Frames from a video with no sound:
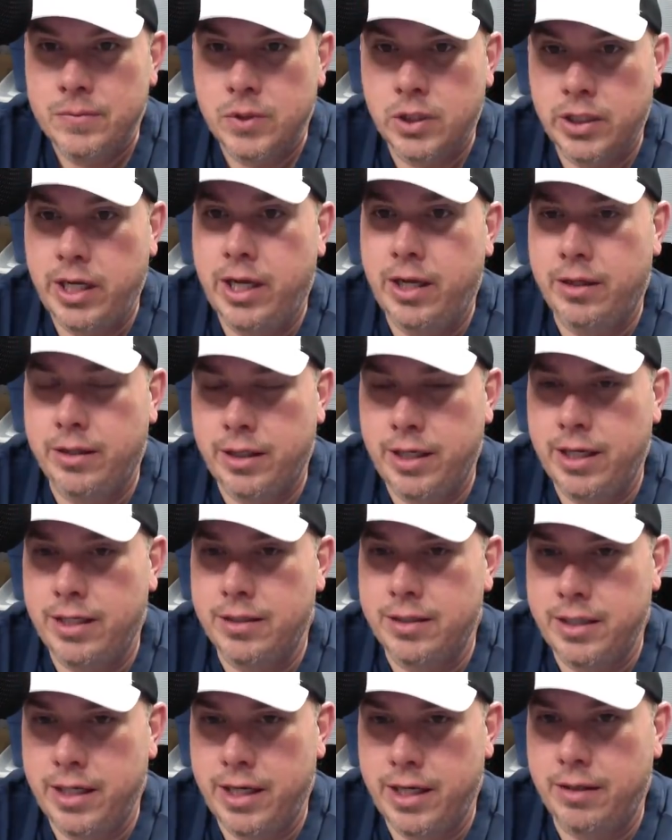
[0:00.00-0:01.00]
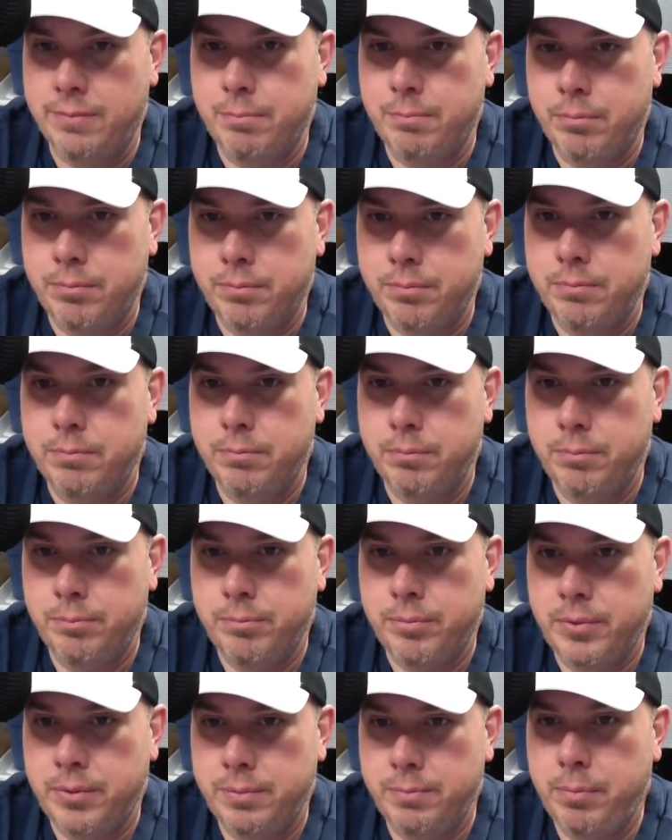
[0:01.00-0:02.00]
Yeah, yeah, yeah.
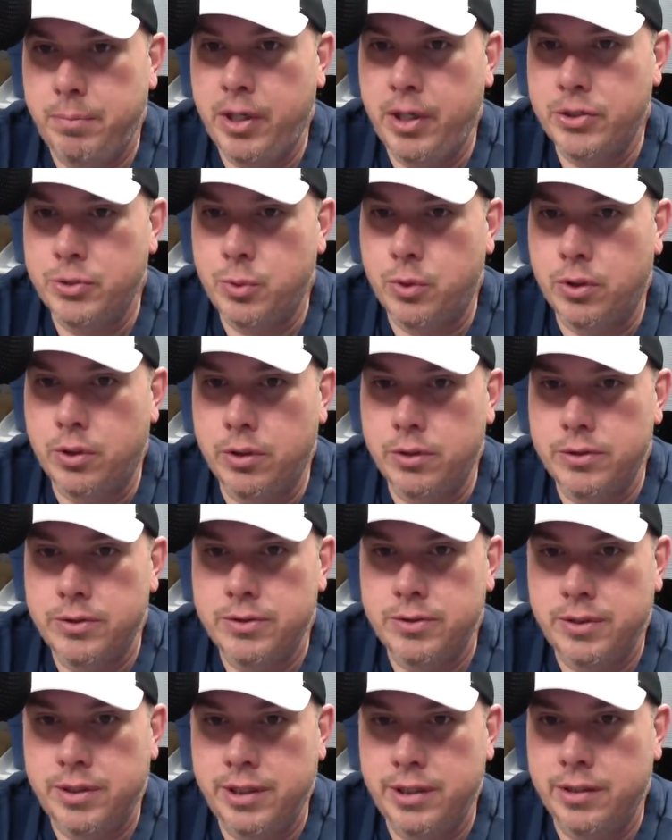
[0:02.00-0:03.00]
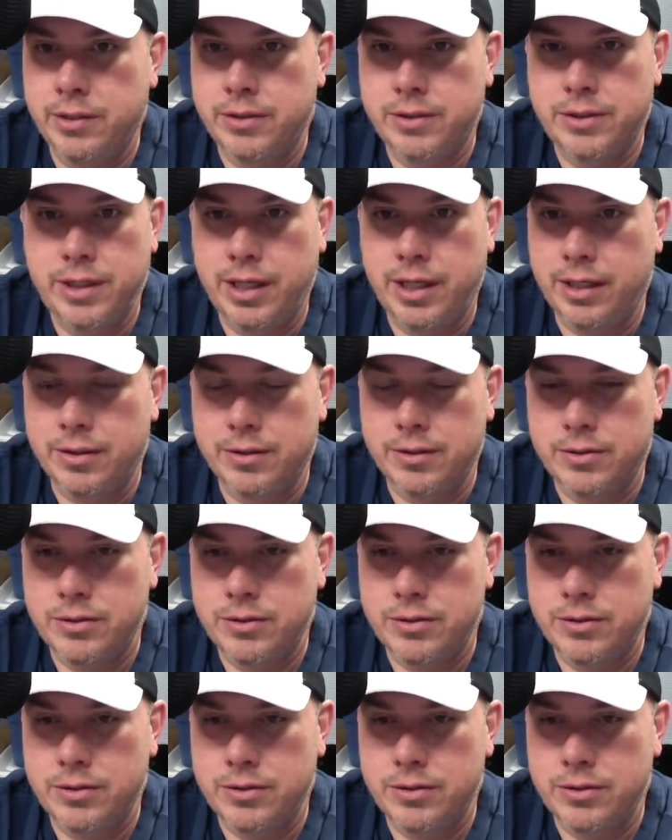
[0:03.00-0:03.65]
Buzzwords, Kent, yeah,